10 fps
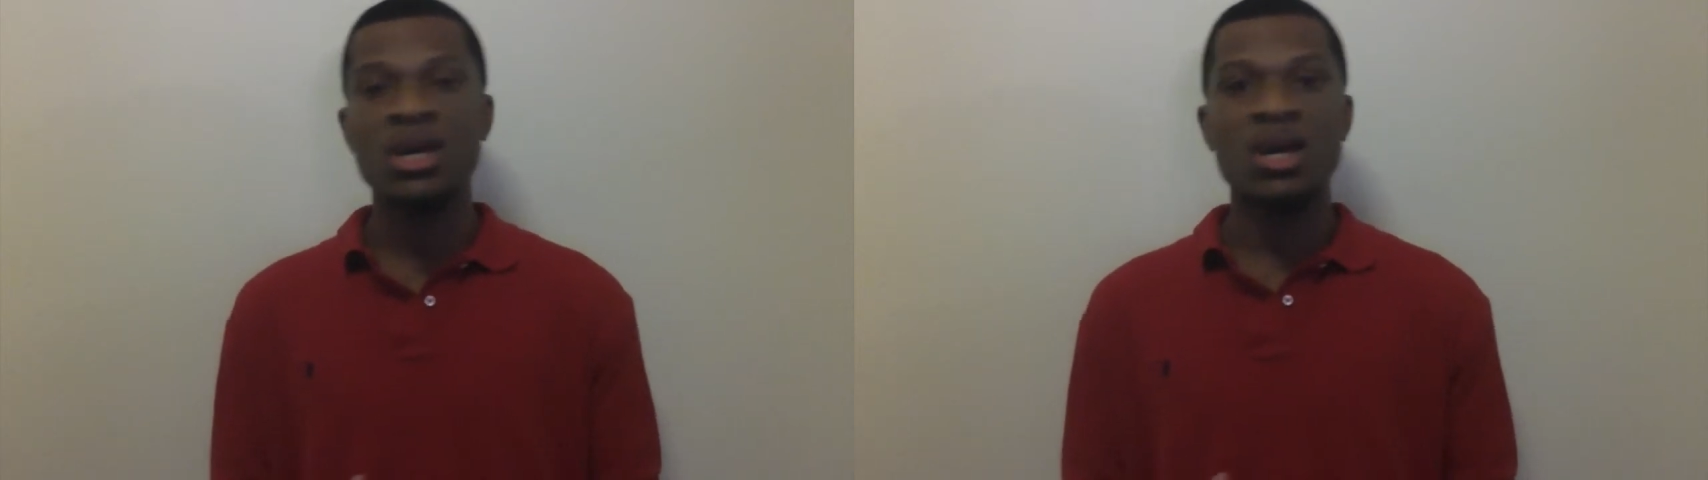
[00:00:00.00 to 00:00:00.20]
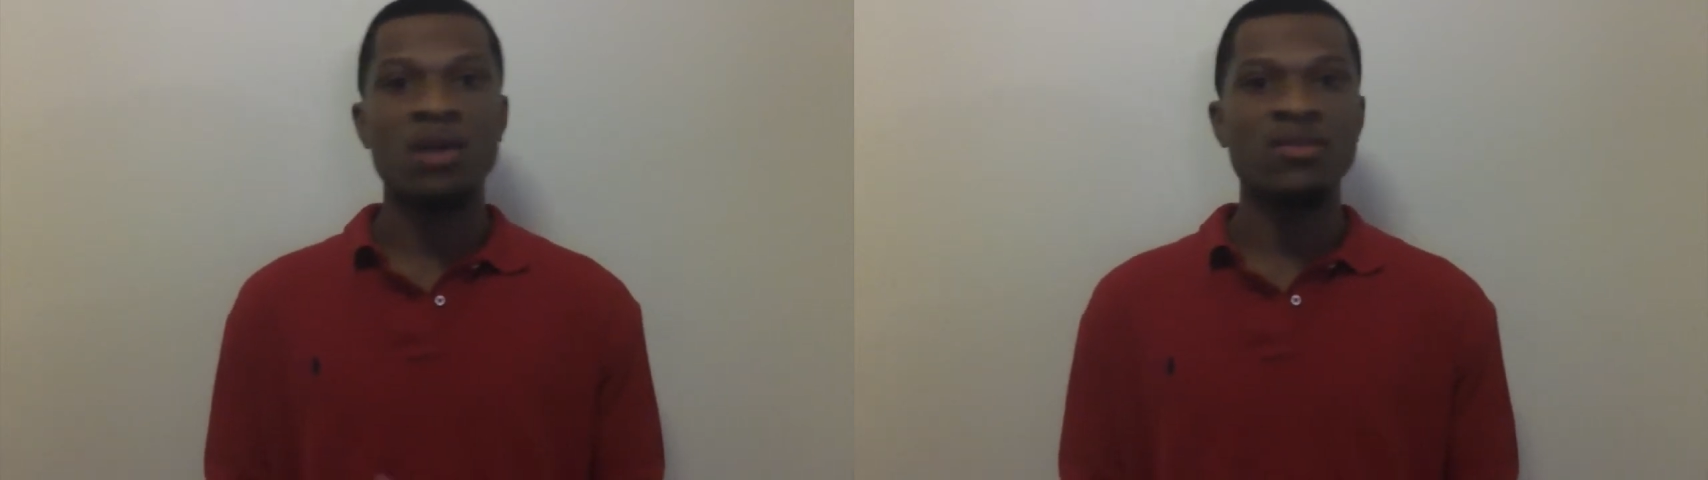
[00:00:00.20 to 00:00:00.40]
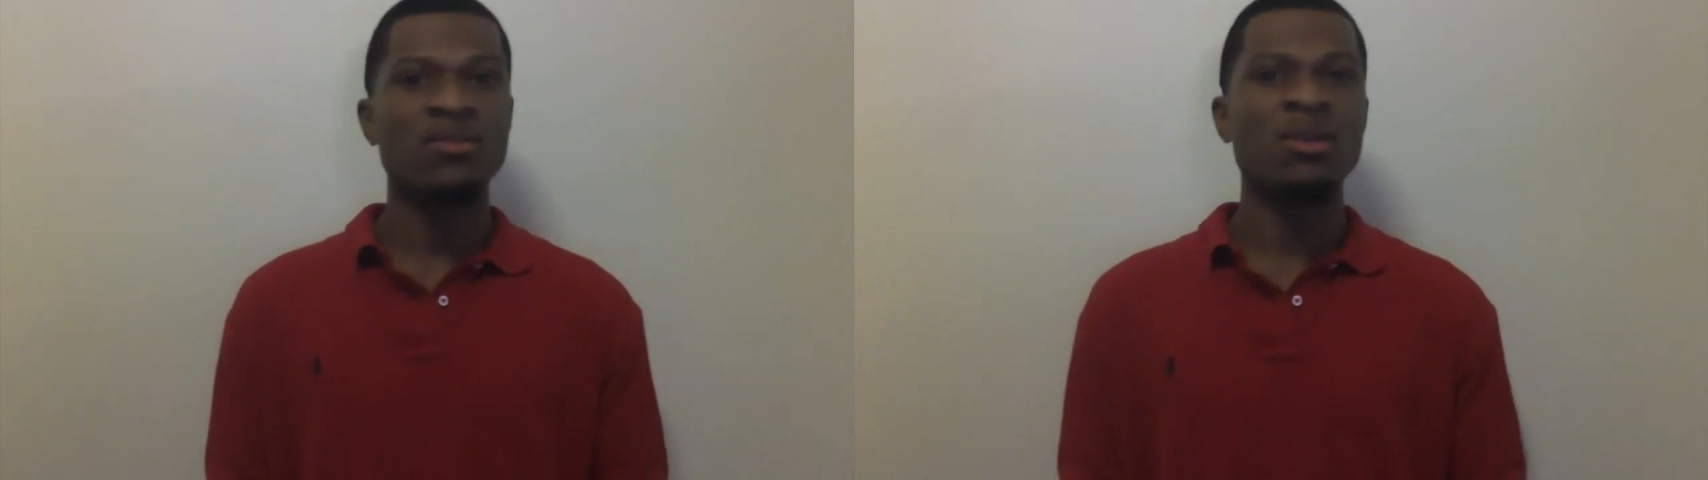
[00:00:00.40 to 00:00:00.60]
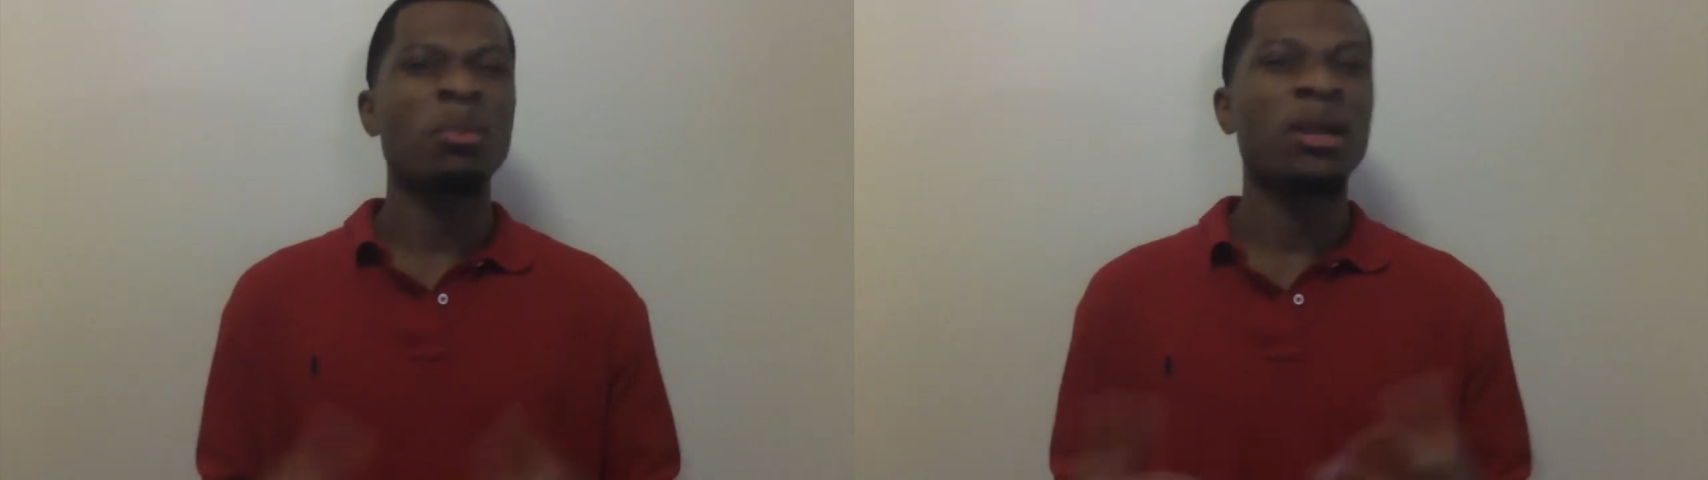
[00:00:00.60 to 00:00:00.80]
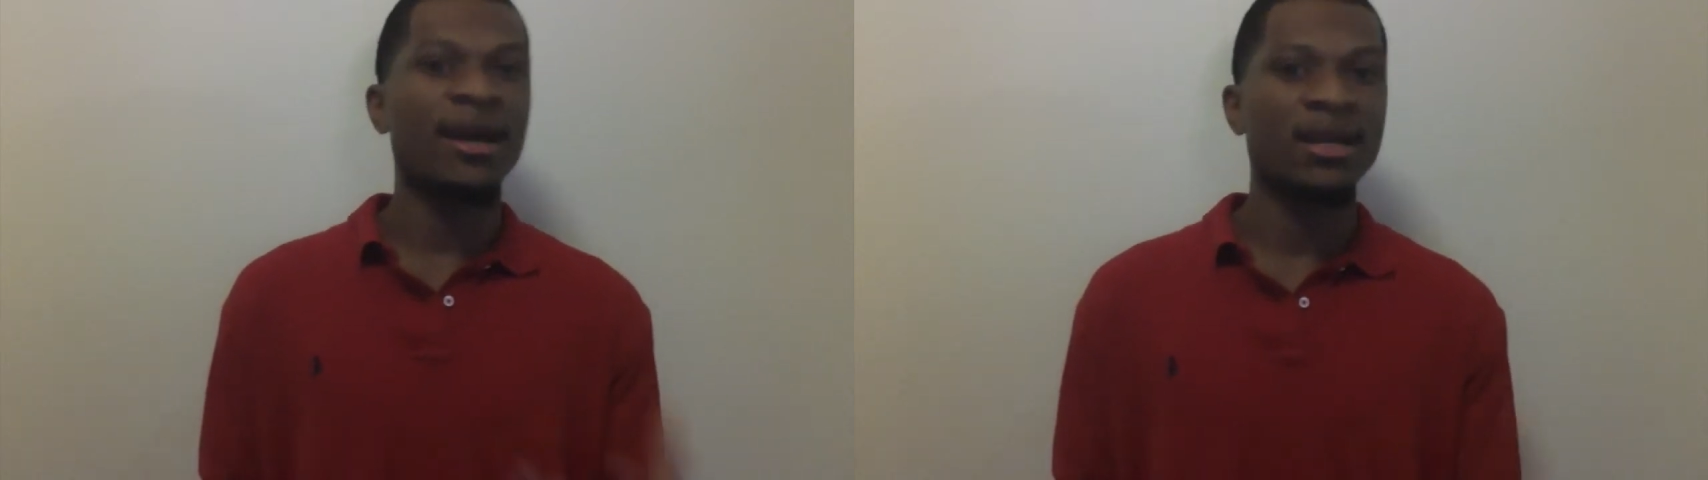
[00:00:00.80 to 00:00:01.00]
of even
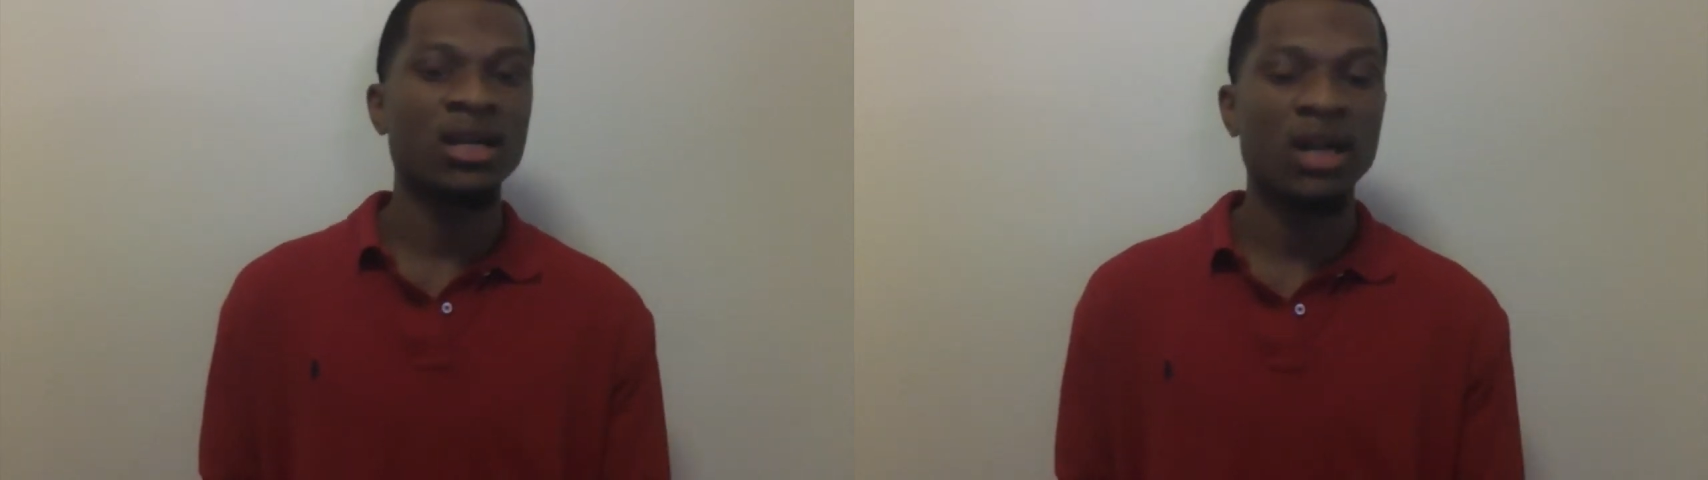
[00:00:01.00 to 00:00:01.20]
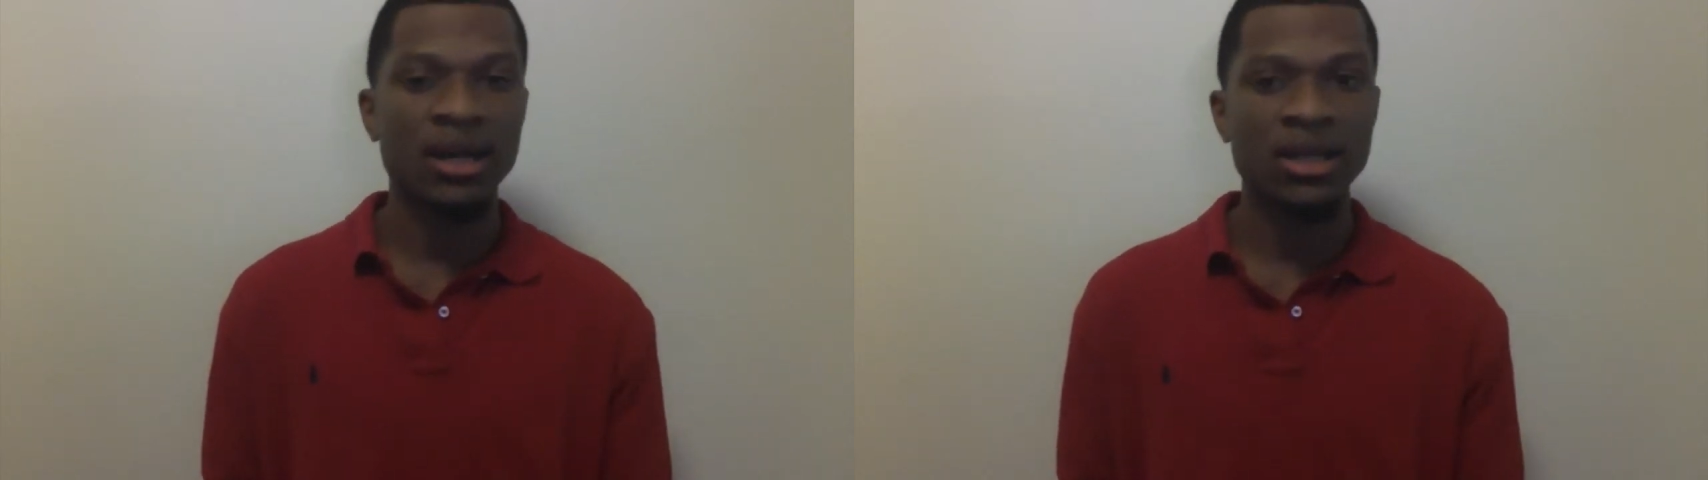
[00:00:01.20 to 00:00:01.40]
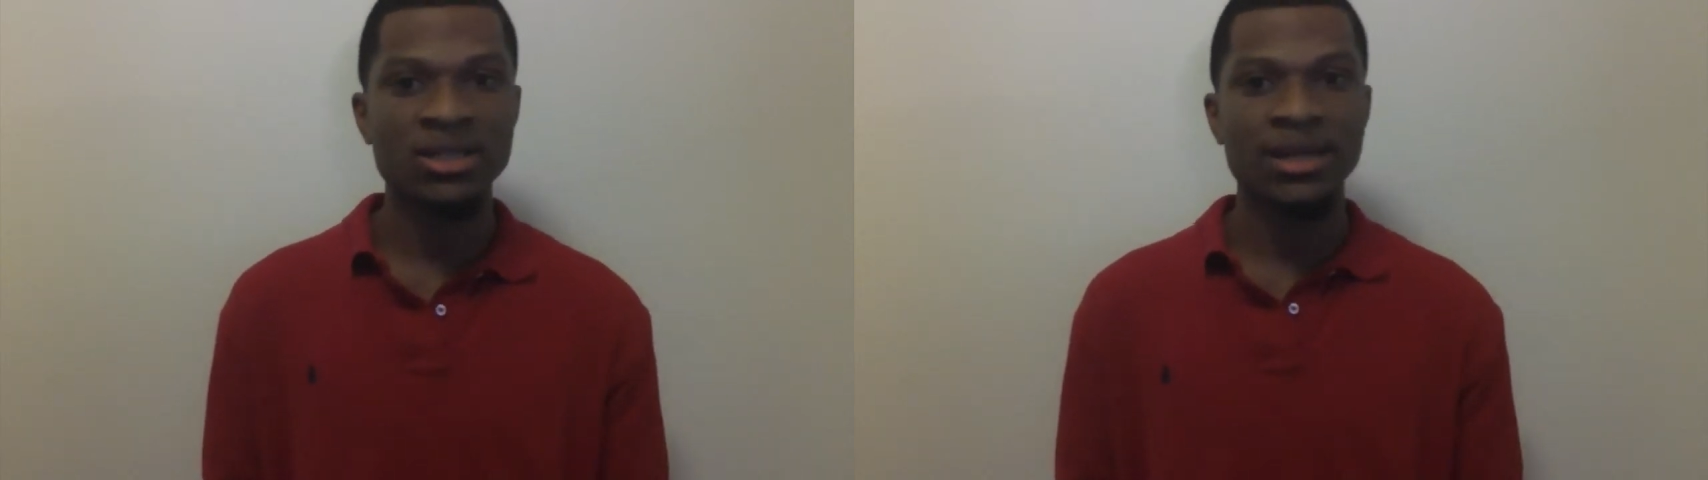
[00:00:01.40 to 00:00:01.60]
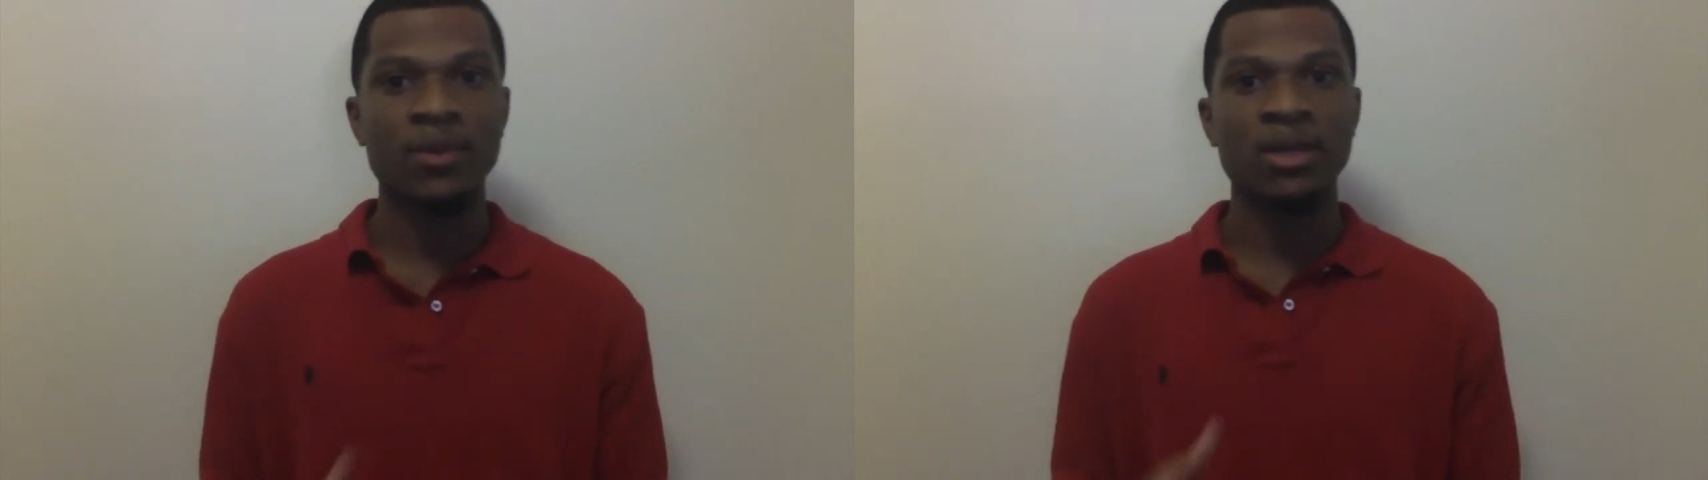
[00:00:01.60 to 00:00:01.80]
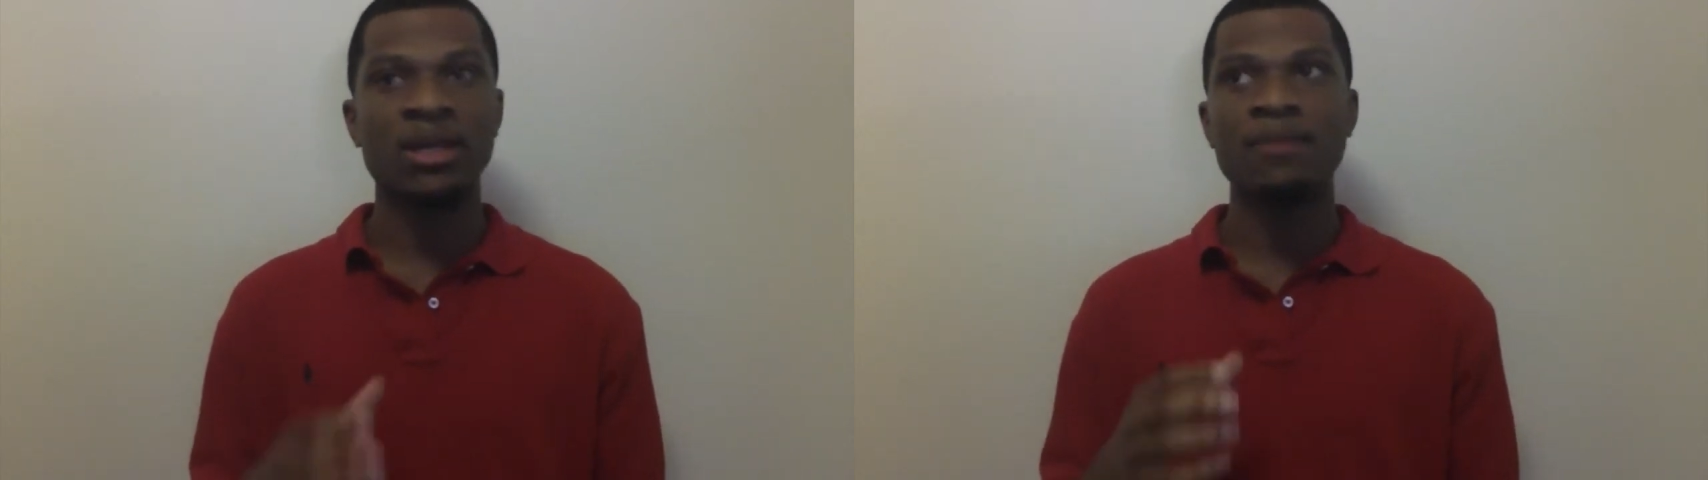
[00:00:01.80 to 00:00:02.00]
applying to college that
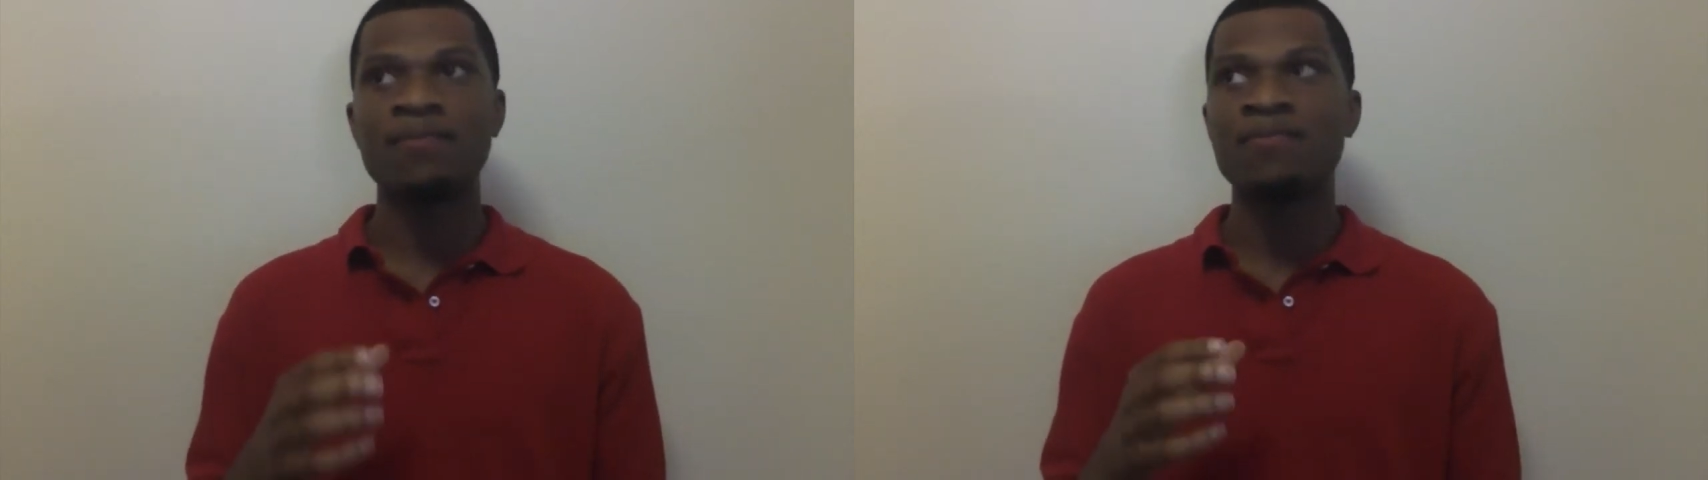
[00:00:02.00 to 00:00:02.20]
we get